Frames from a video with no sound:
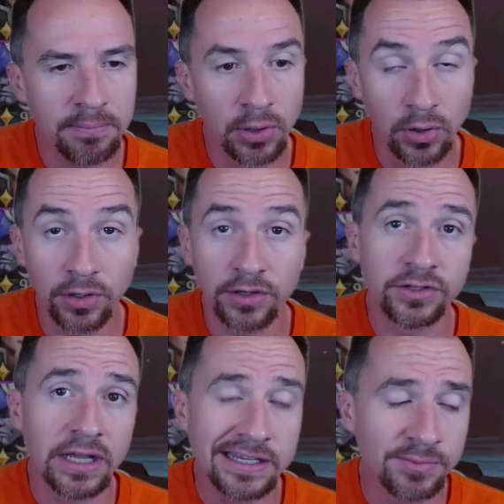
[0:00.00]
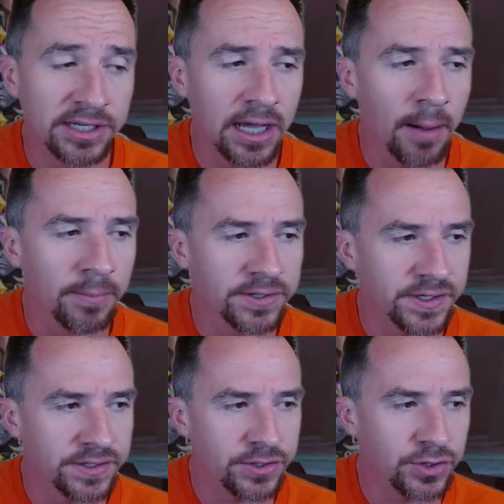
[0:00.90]
perk to as many
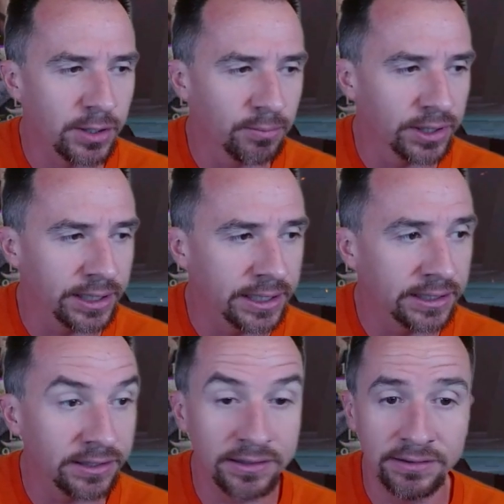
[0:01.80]
Umbruses as you can bring in.